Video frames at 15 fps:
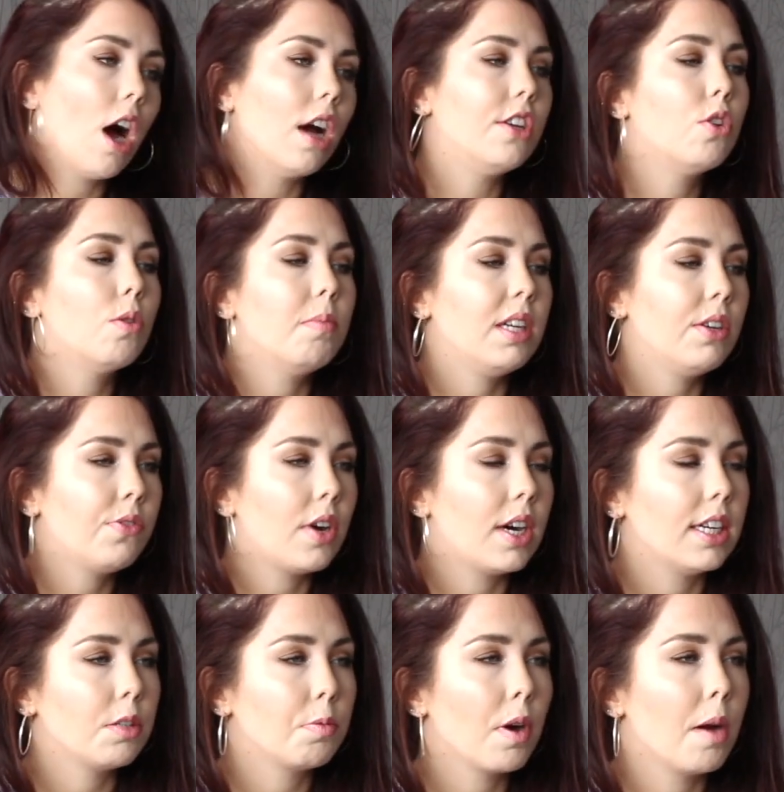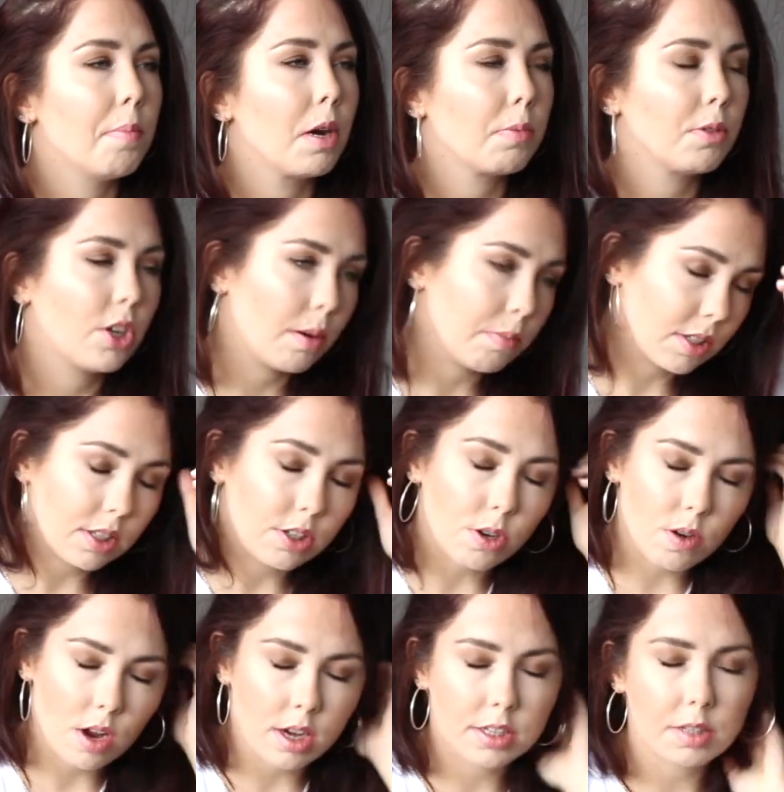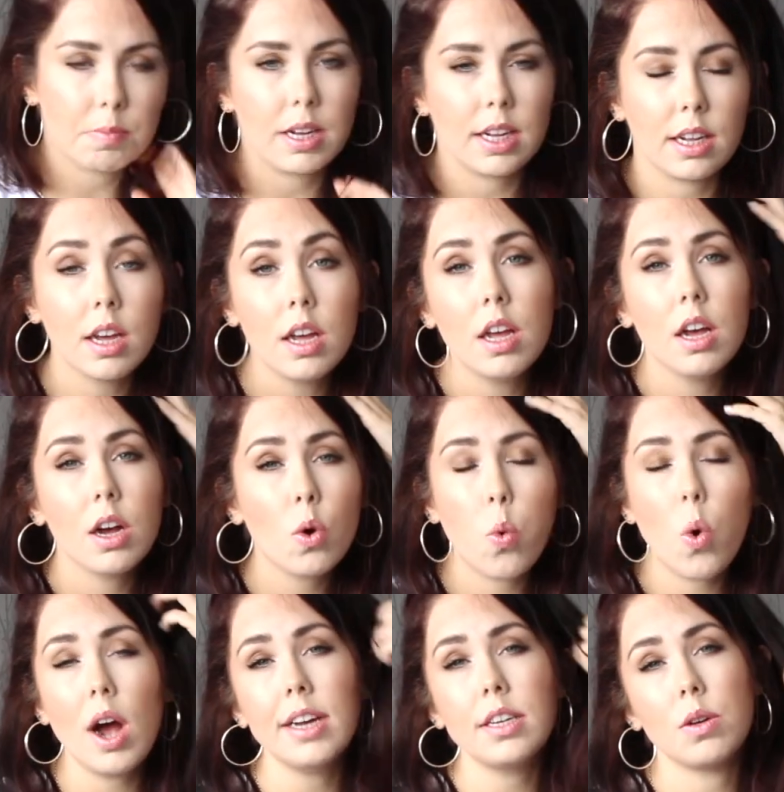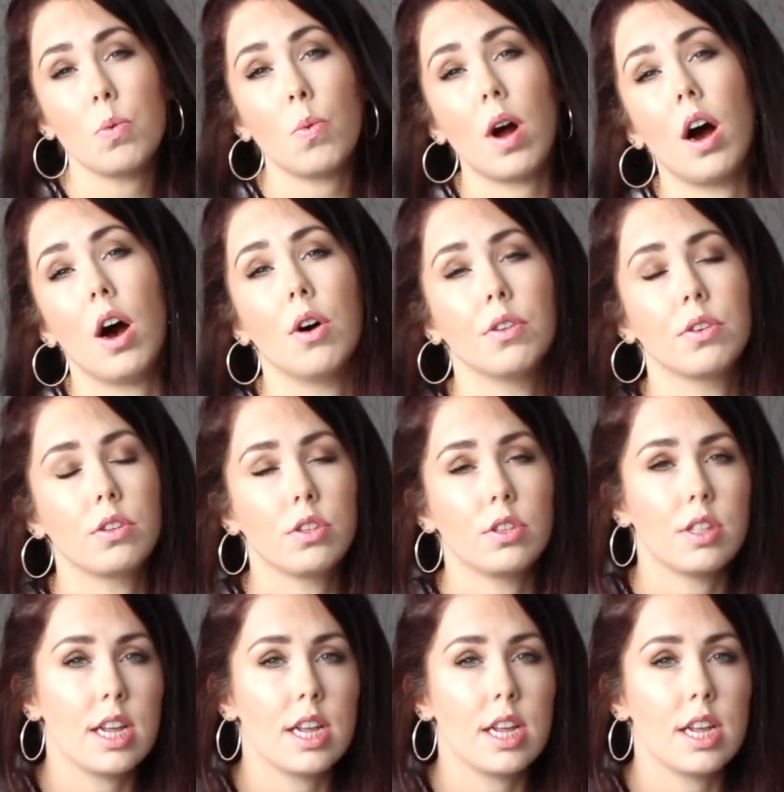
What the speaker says: I normally find Primark pyjamas do last me quite a while.